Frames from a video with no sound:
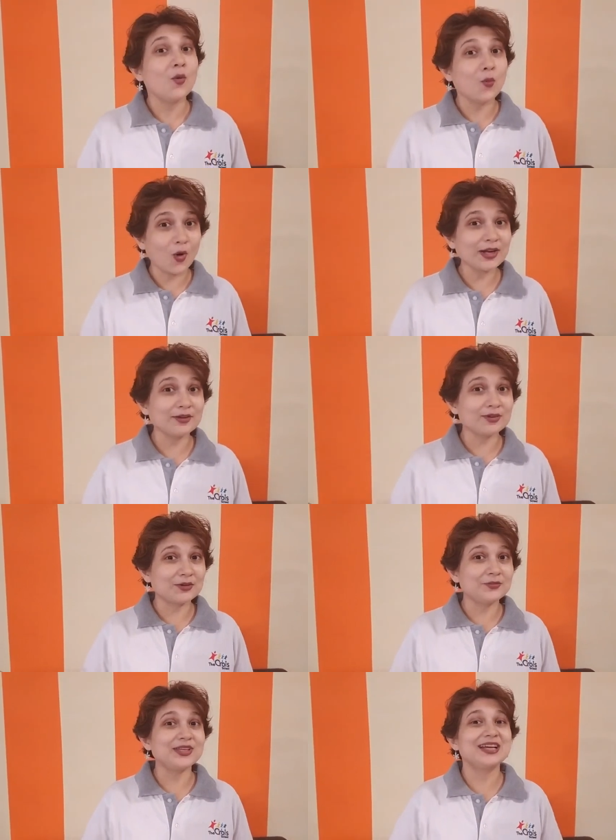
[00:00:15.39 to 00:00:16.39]

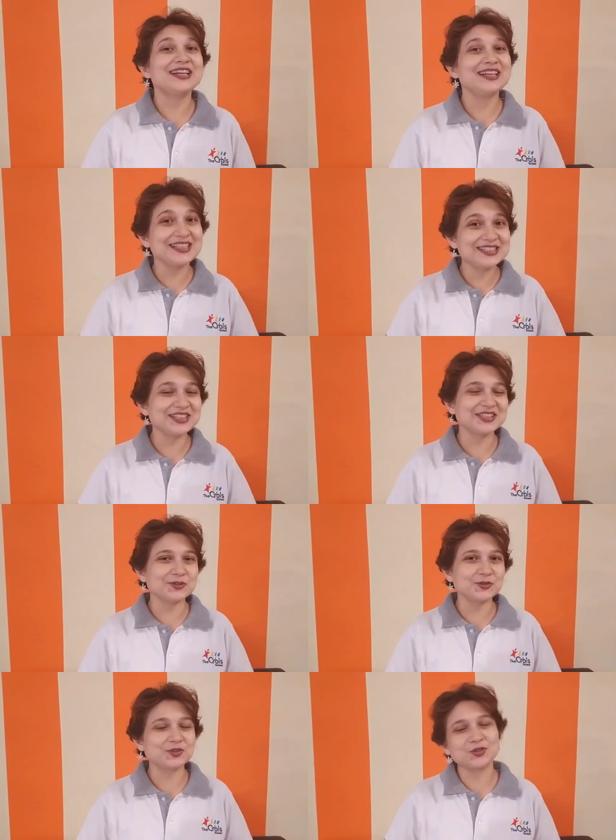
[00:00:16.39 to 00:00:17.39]
whatever we are teaching
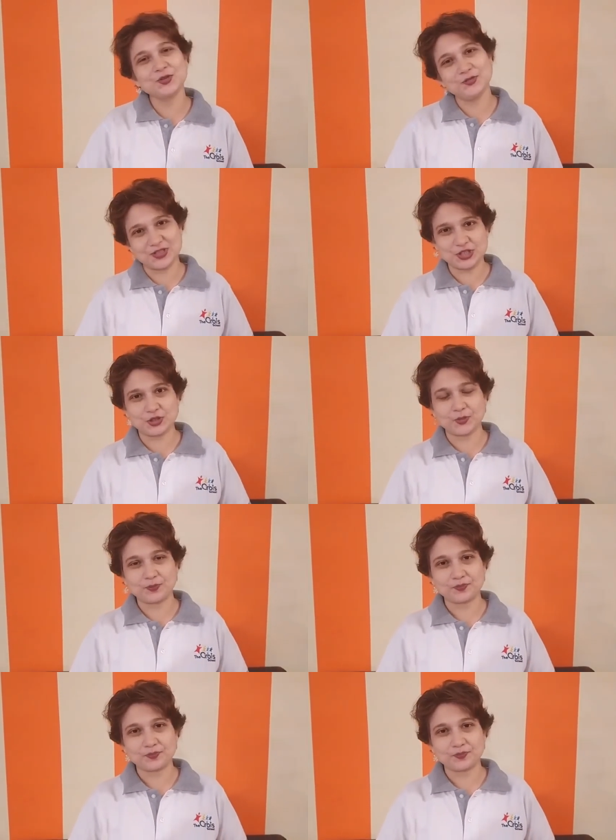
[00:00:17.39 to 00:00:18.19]
you through video.